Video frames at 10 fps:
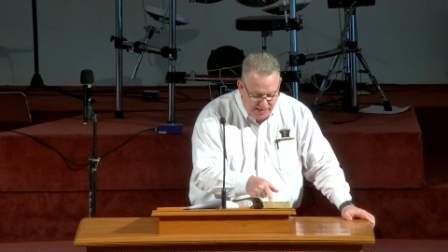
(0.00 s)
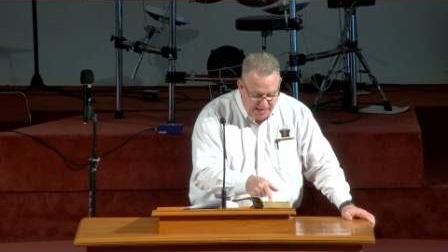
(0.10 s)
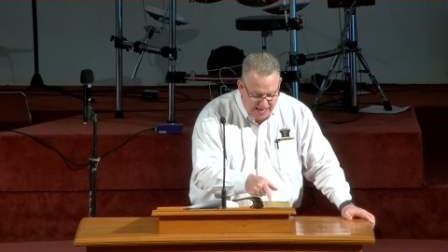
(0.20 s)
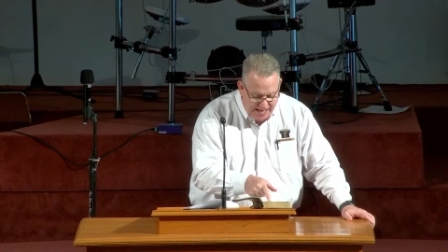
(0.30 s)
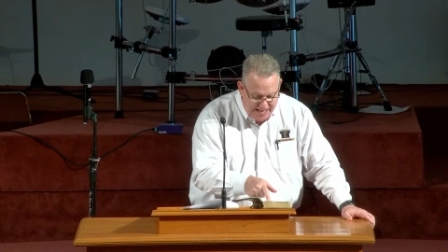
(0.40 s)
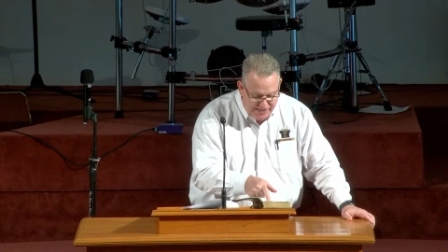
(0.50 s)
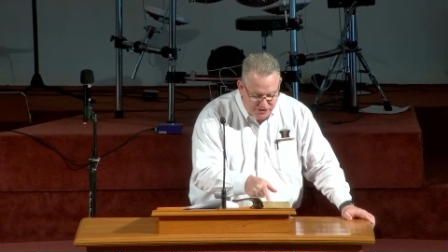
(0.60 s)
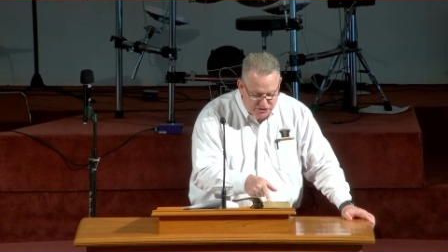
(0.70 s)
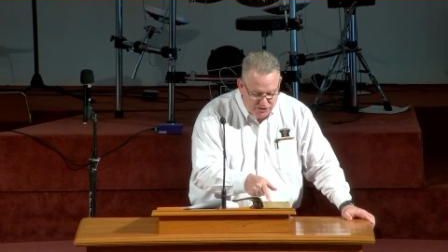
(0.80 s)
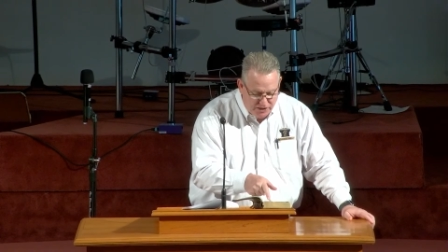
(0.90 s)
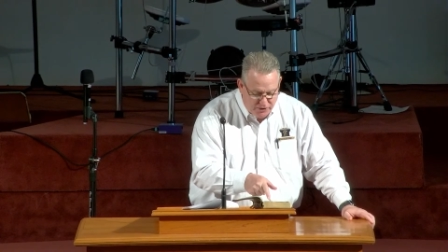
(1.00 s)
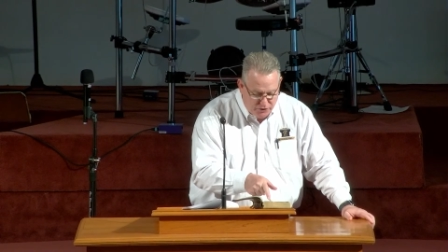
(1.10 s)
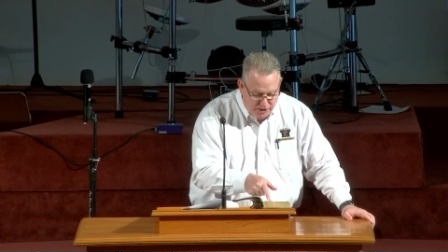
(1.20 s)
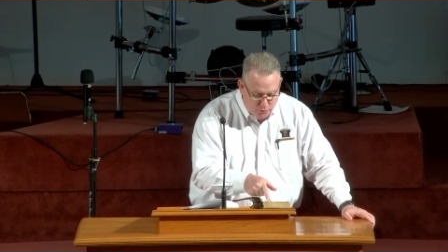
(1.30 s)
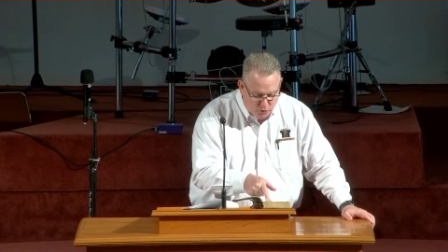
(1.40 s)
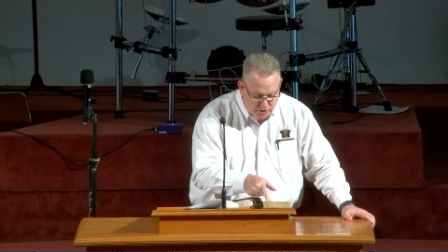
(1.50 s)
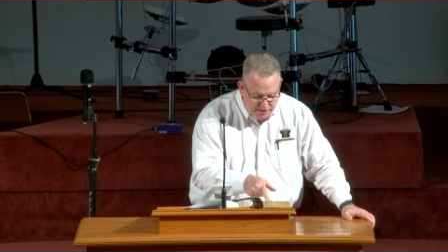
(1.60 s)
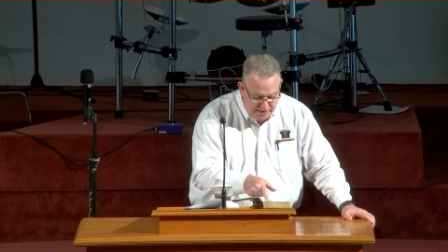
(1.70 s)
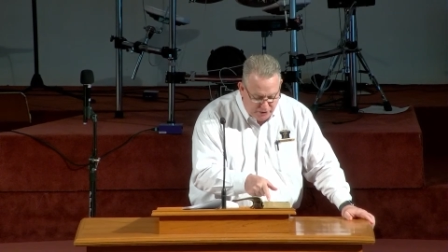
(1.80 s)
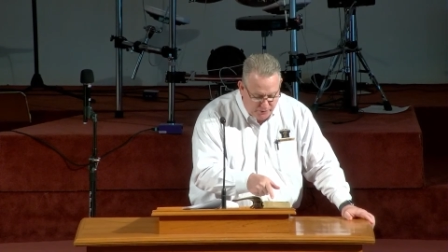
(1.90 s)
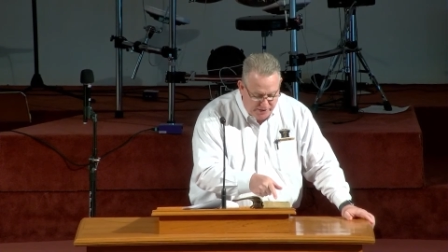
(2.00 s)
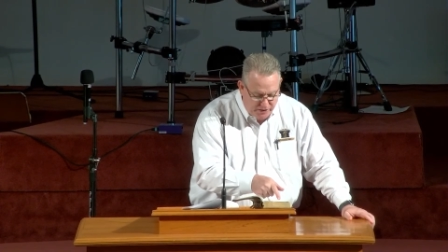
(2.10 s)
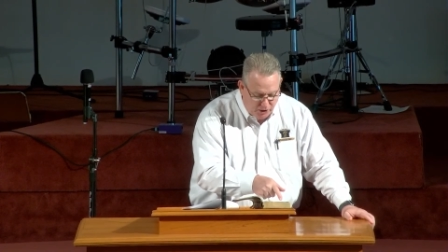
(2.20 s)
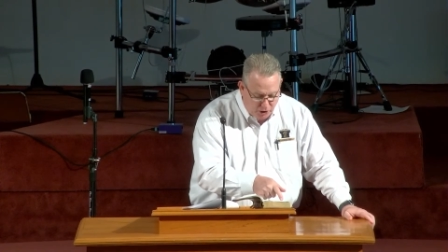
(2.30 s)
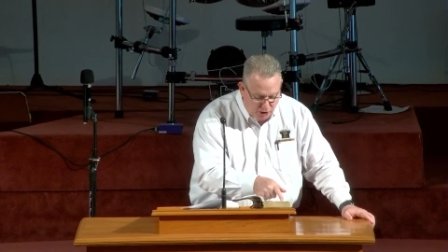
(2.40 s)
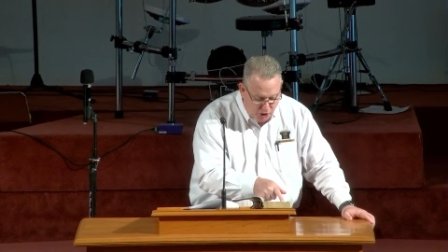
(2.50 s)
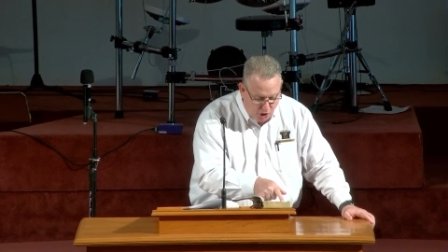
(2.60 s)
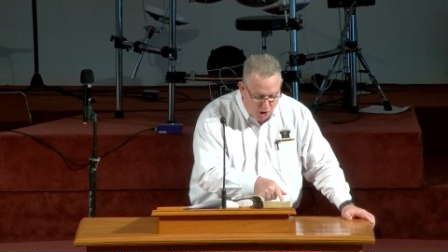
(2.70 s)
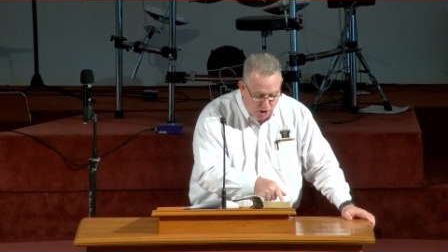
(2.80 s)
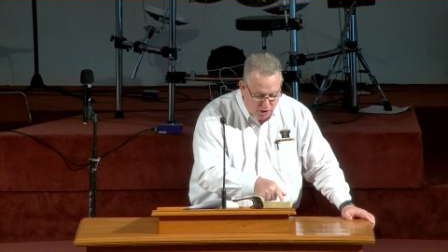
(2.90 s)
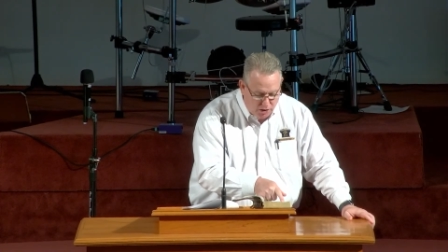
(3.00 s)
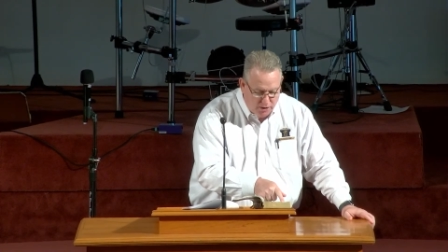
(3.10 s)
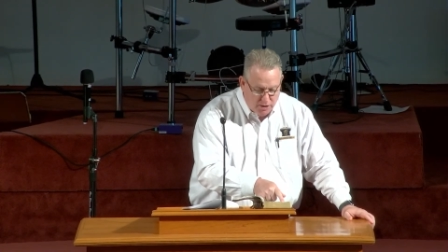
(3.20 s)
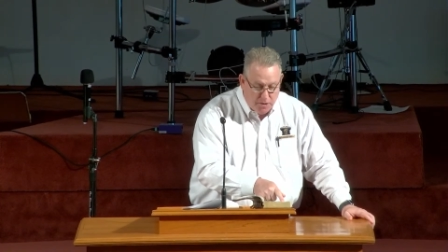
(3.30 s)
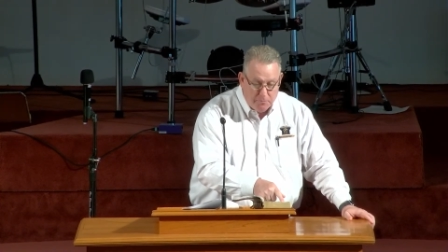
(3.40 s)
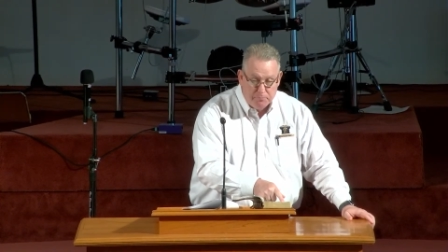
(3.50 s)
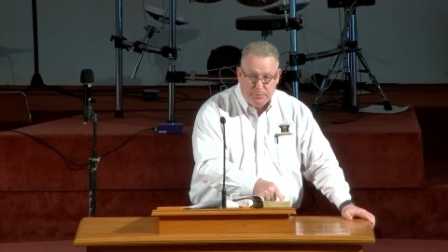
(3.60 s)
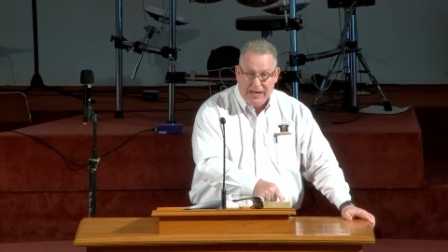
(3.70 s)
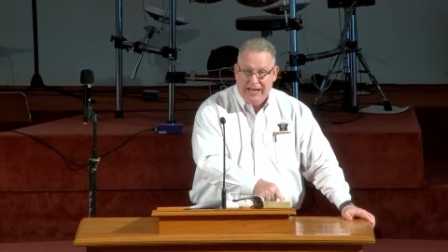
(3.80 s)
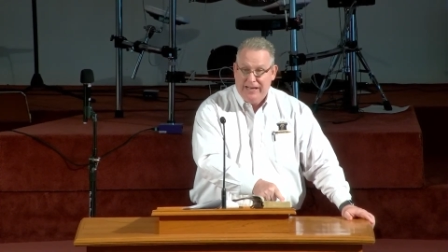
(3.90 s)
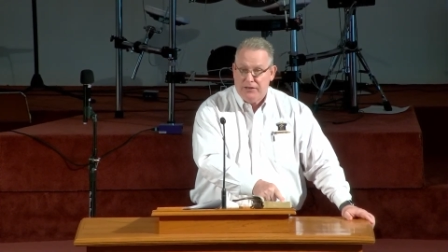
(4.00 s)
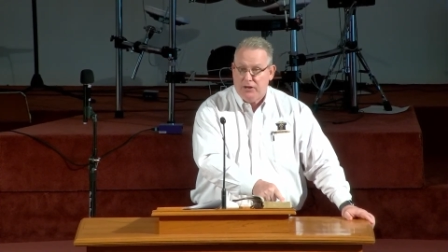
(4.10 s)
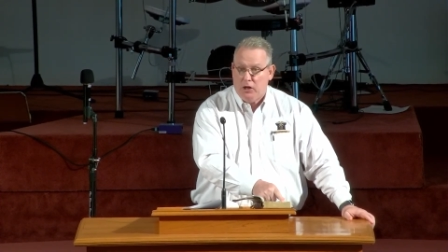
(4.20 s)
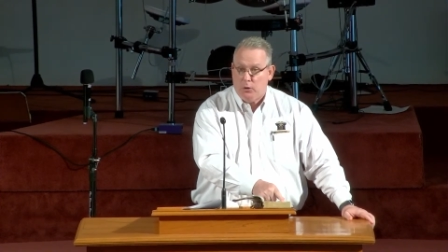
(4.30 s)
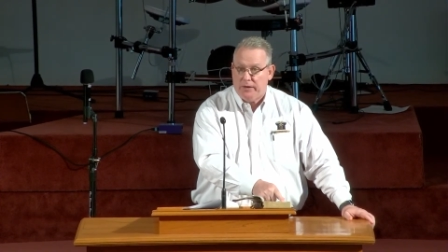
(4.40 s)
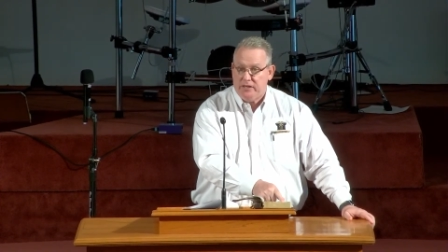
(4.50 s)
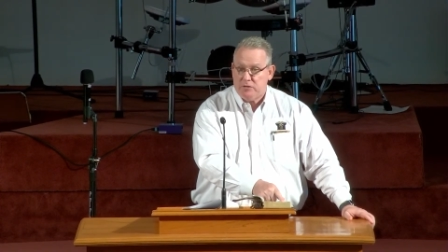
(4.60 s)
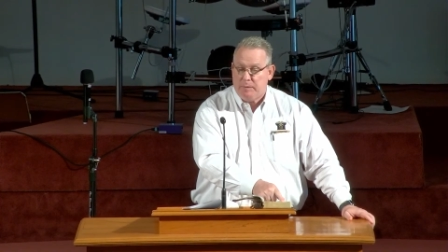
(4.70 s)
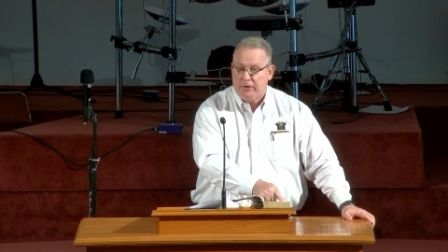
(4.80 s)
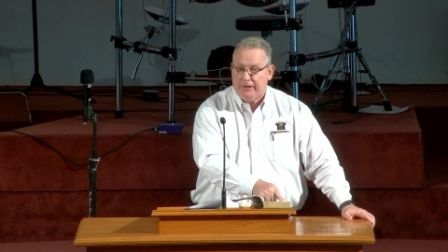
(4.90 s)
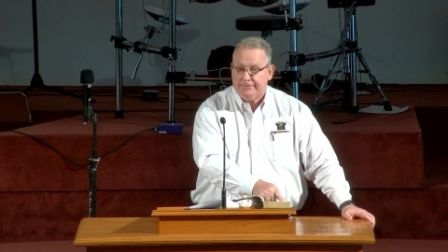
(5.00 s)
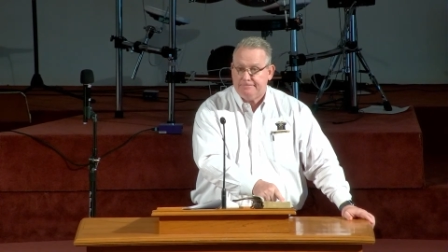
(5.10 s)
as they were carried along by the Holy Spirit.